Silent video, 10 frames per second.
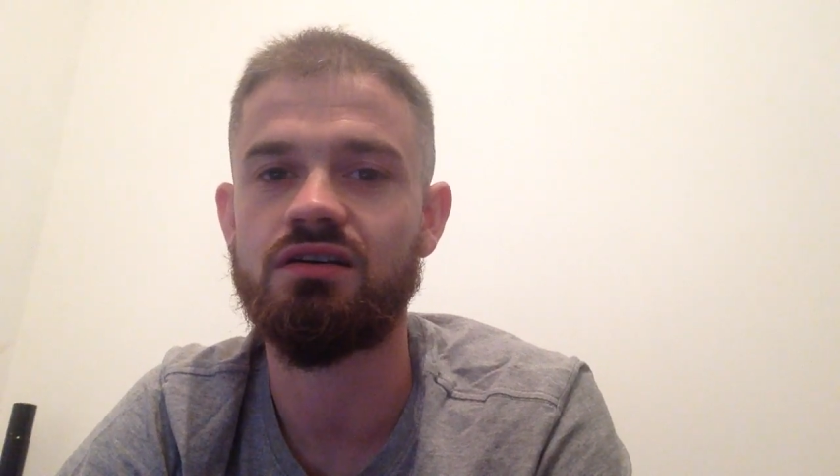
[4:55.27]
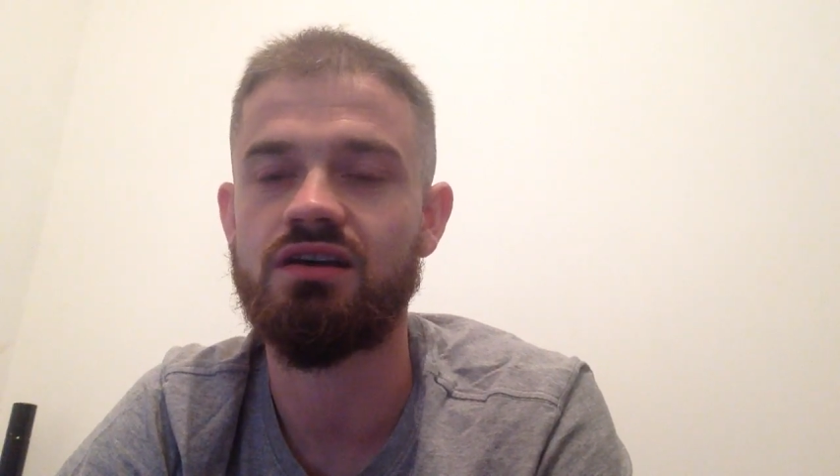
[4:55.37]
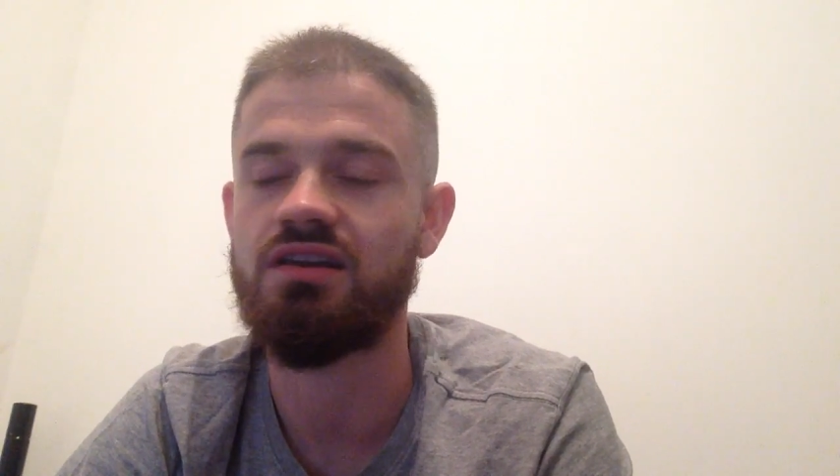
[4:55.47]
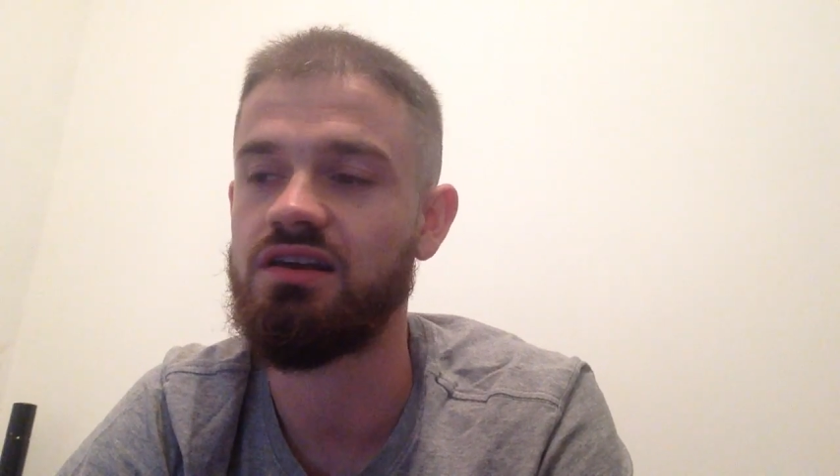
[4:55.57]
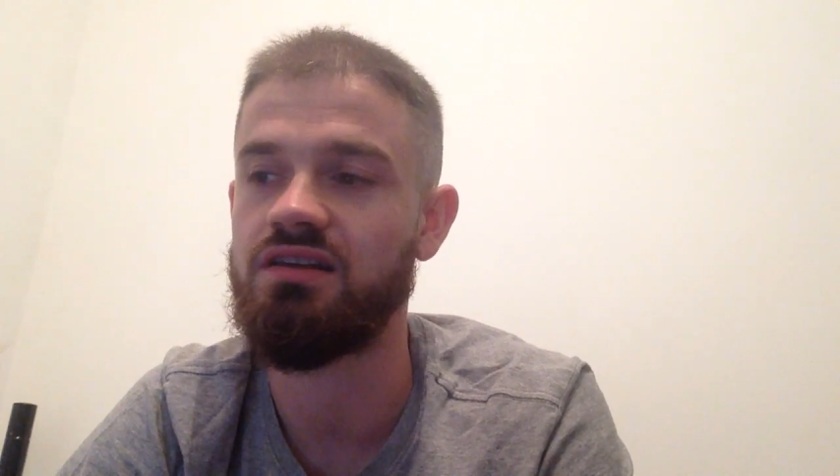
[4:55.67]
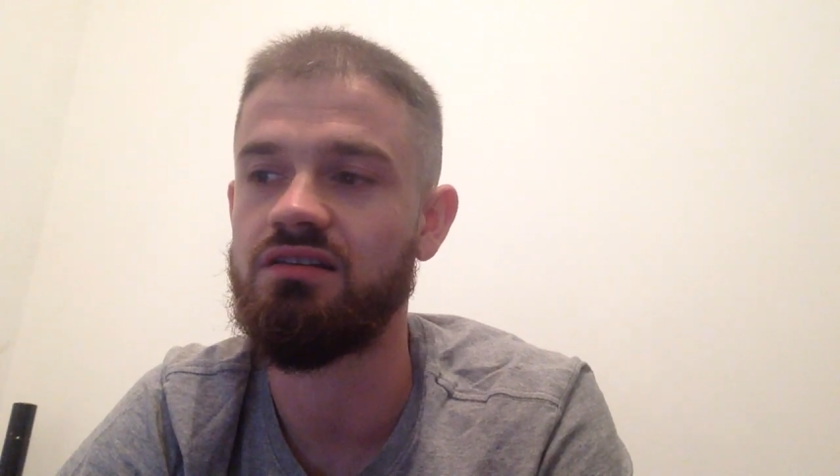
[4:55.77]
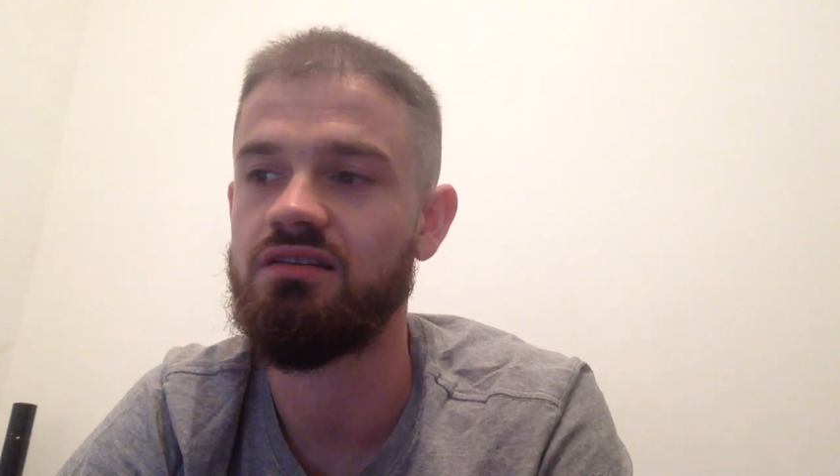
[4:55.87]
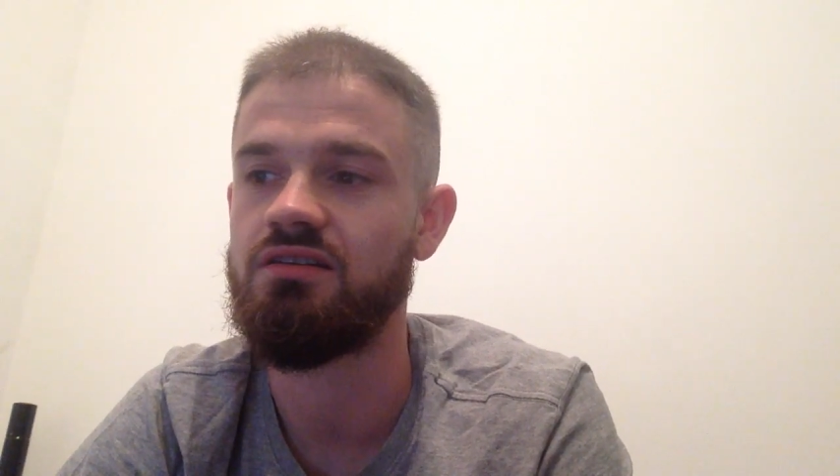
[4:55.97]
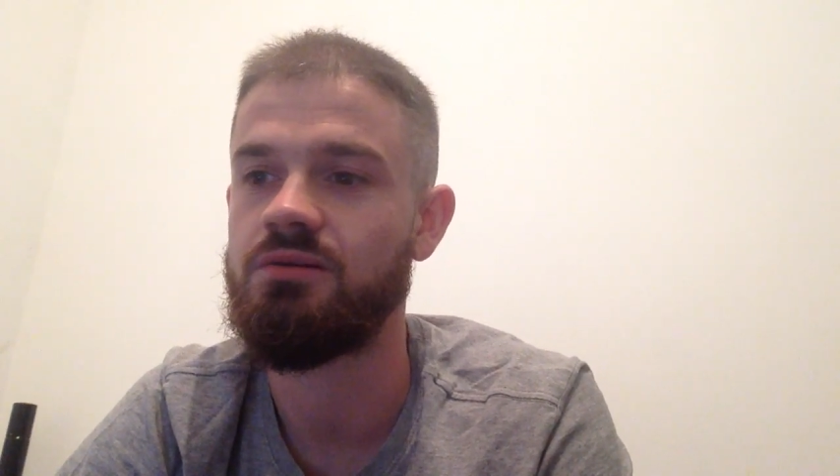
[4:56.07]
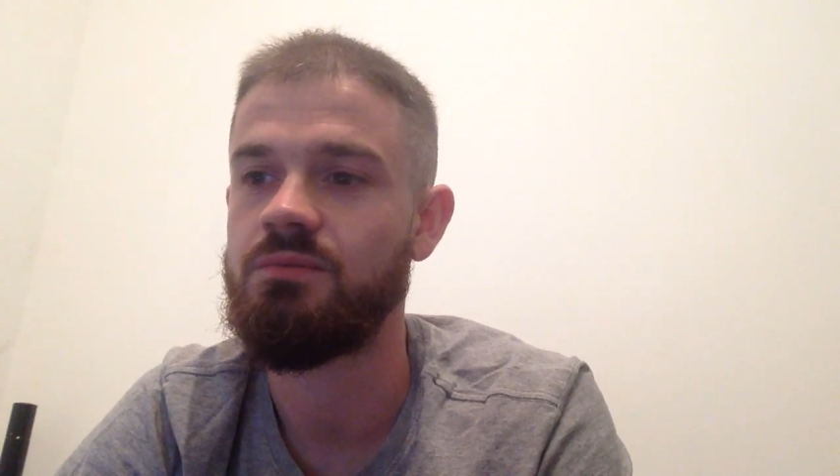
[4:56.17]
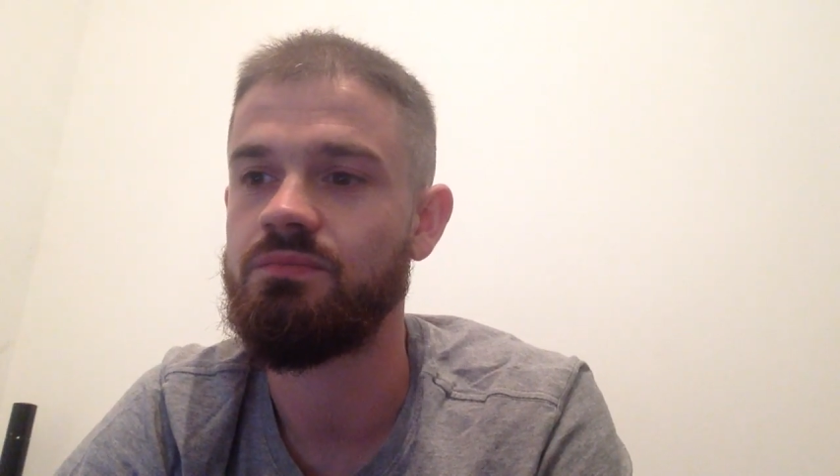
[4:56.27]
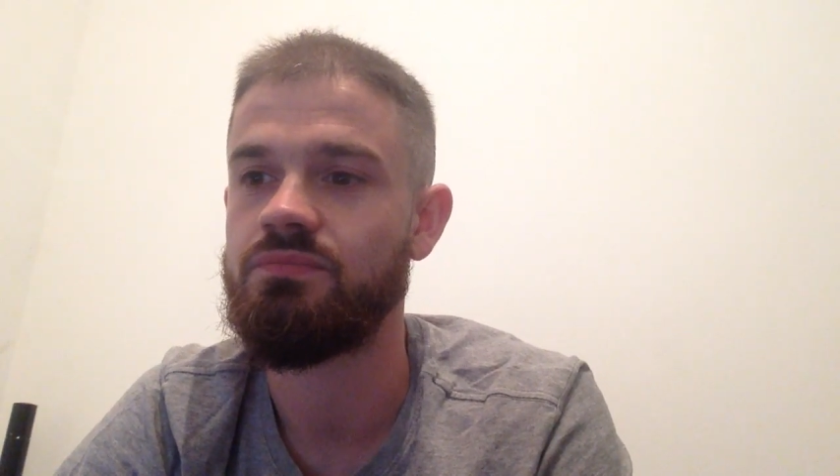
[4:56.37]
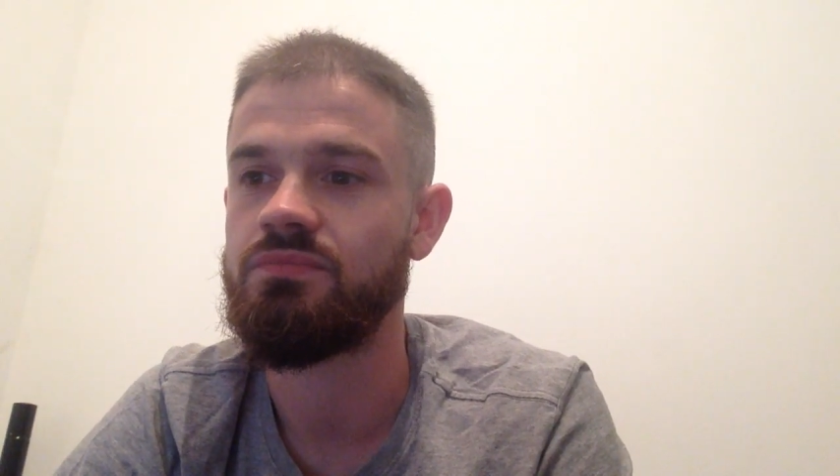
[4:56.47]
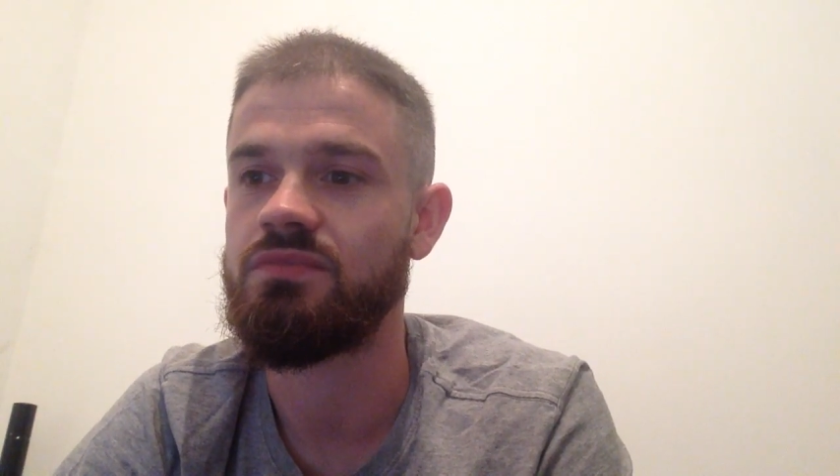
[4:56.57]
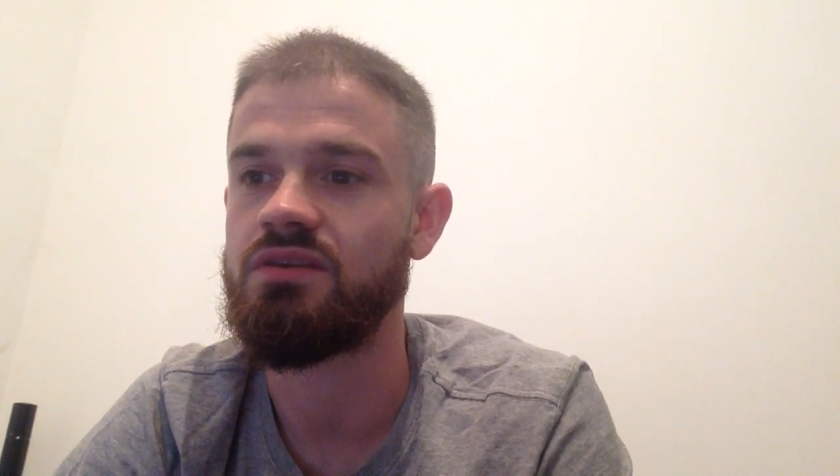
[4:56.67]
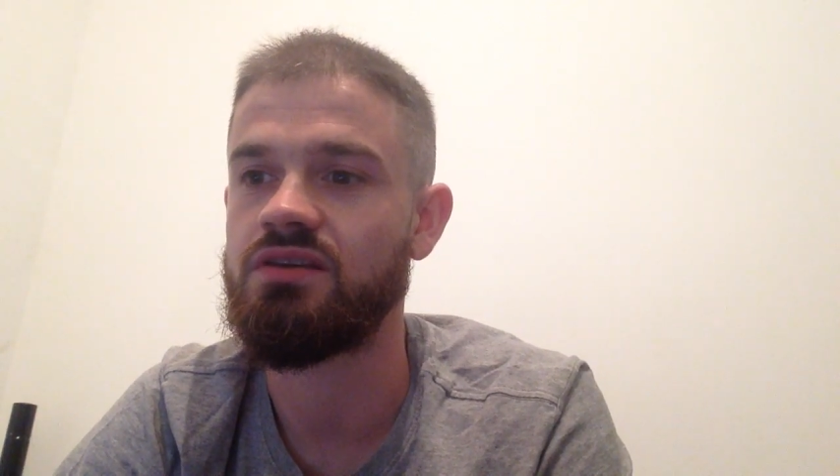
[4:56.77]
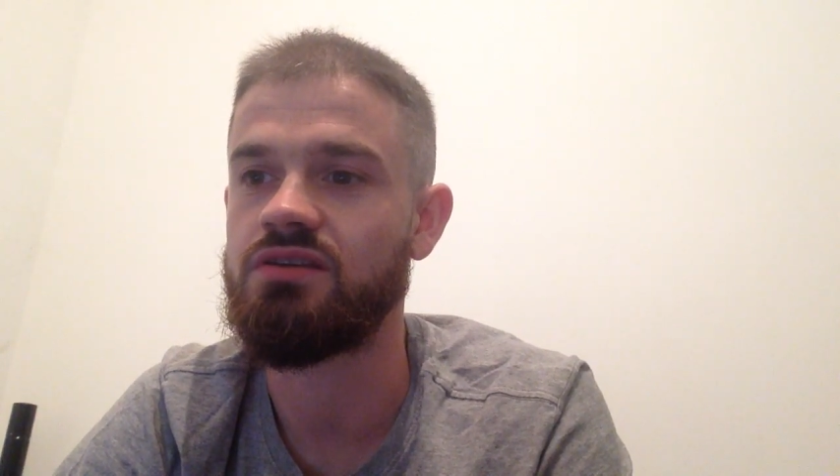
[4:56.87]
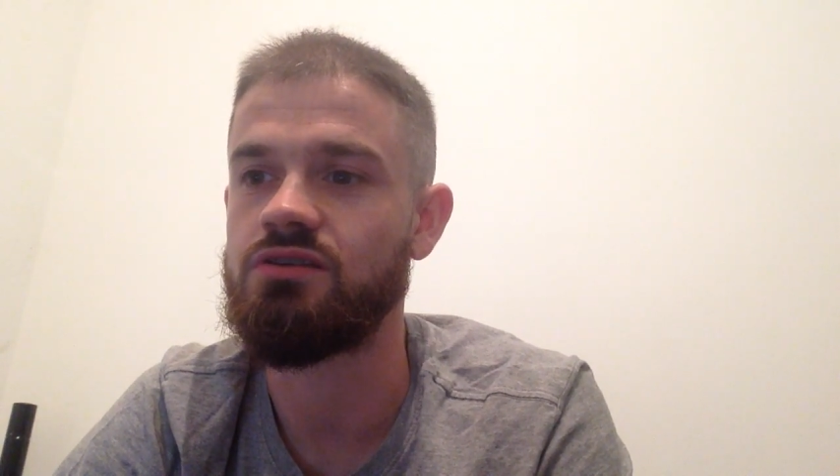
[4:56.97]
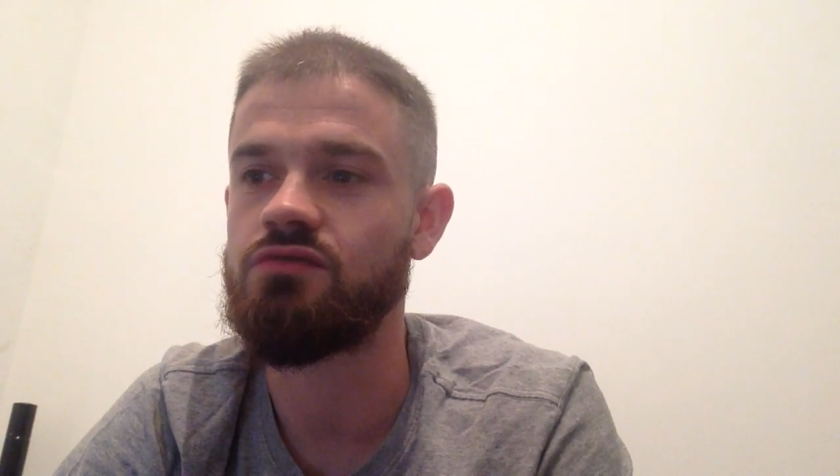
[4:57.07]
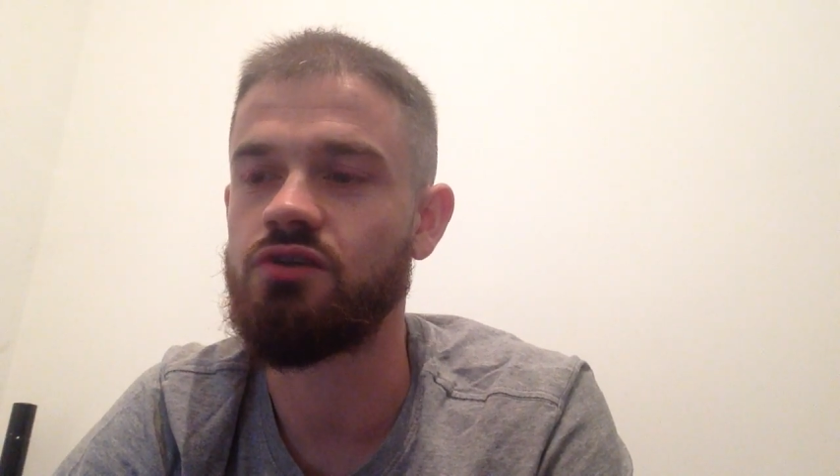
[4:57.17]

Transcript: And then you've